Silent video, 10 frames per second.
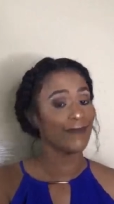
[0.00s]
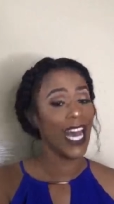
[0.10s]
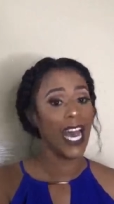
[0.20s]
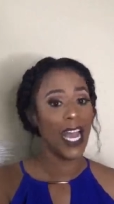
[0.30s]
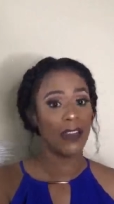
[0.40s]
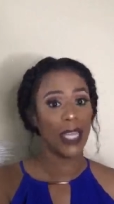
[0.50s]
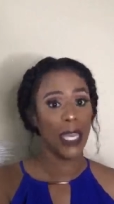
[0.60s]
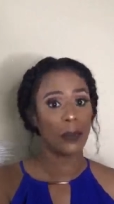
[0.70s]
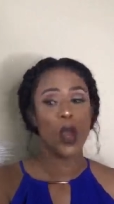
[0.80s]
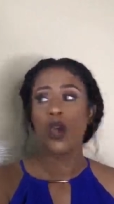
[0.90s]
I have game.
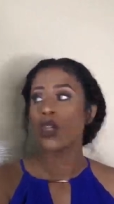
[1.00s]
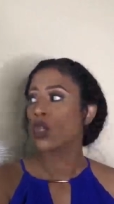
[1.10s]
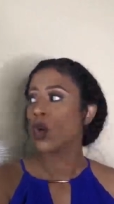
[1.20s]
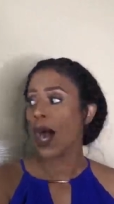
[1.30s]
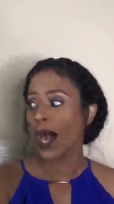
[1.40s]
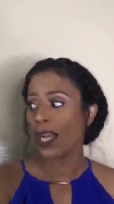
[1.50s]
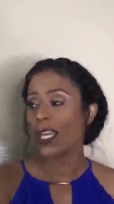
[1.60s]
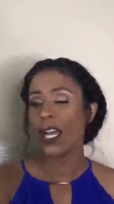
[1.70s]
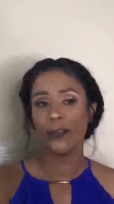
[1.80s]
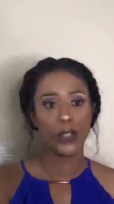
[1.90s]
So I
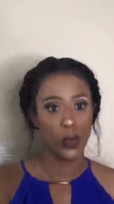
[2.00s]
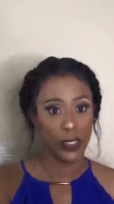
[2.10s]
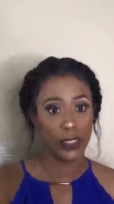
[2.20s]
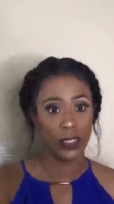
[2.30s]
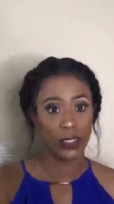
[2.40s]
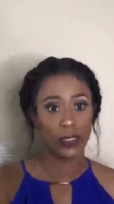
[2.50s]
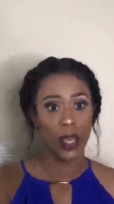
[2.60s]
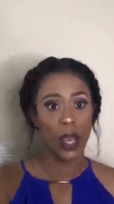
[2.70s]
have choices.